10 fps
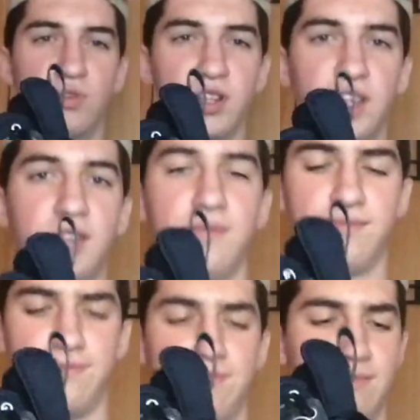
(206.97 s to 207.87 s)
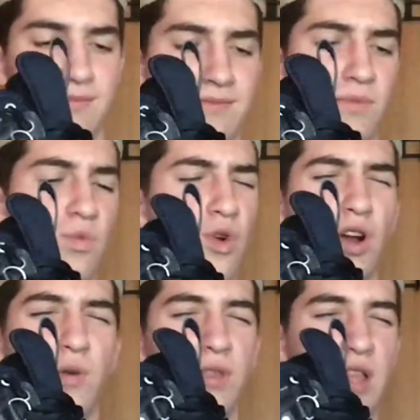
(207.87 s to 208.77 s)
really
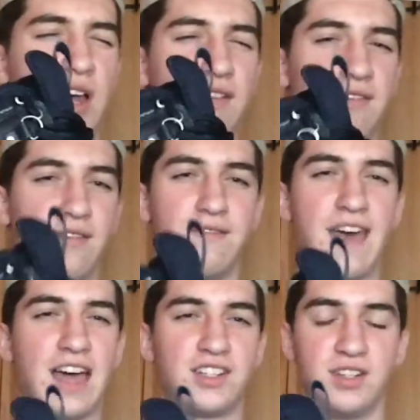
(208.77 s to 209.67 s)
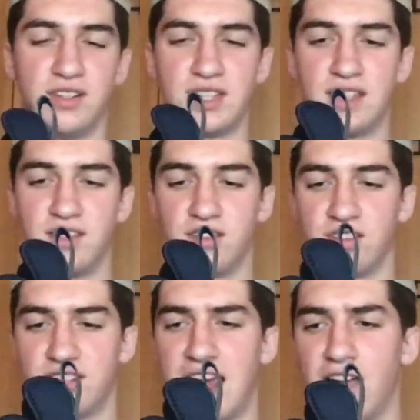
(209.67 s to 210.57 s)
work with a lot of fashion senses or
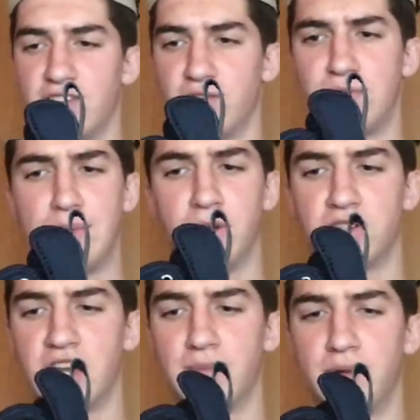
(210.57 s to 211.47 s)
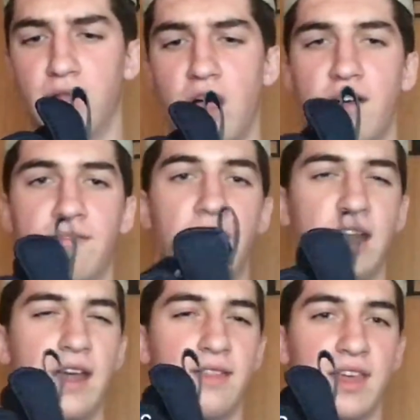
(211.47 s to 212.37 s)
styles or what people are trying to pull off.
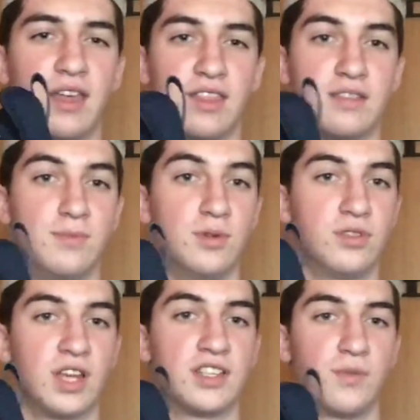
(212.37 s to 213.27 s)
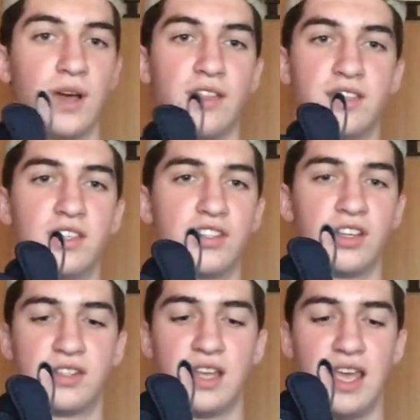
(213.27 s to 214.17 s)
And I think this boot does it well. This is
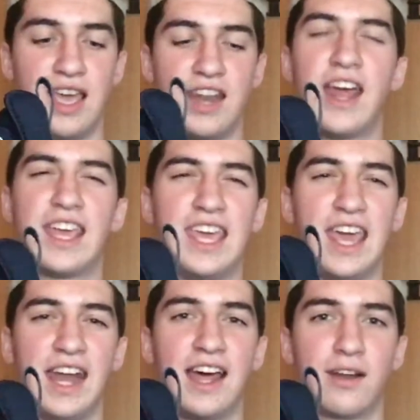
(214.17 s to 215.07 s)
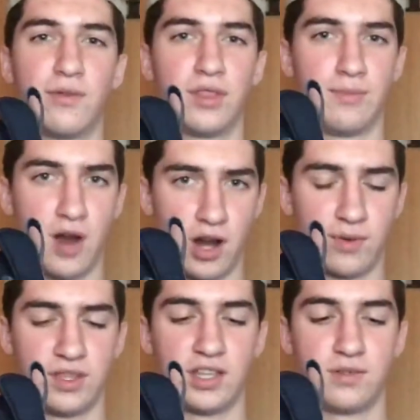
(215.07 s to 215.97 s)
just Nike hit it out of the park
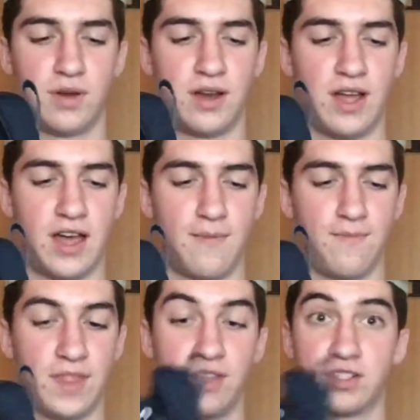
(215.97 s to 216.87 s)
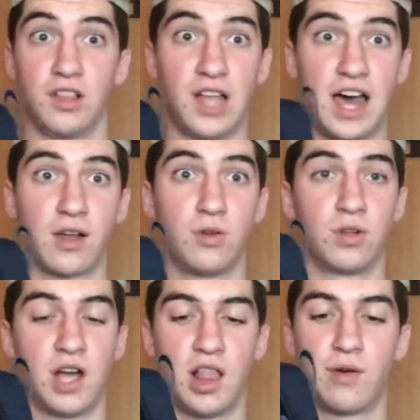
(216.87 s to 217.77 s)
with this one. And there's a lot of cool
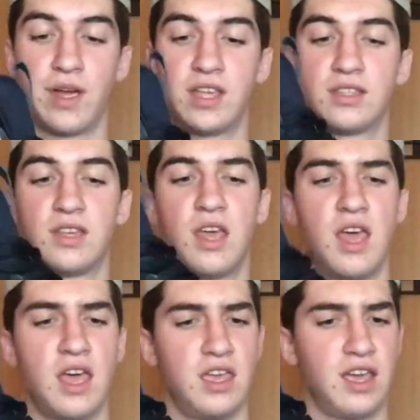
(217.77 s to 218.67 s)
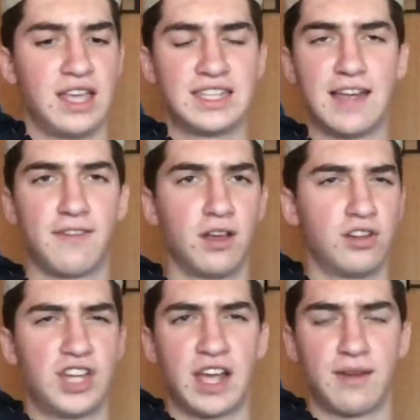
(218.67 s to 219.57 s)
colorways. You guys definitely go
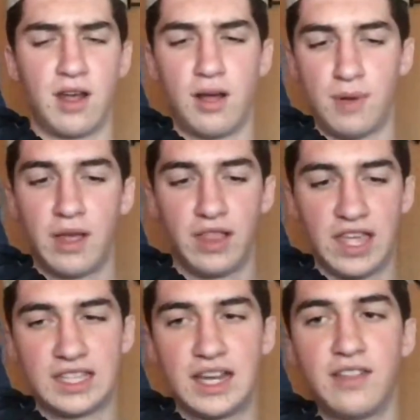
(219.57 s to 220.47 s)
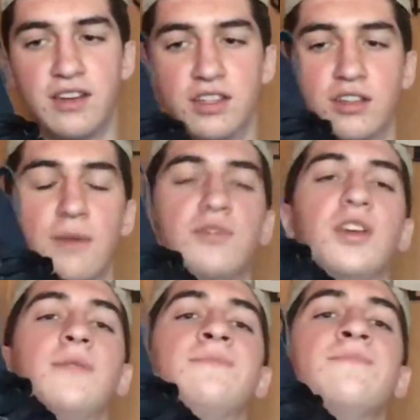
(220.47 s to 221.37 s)
check it out. I'll probably link it down in the description.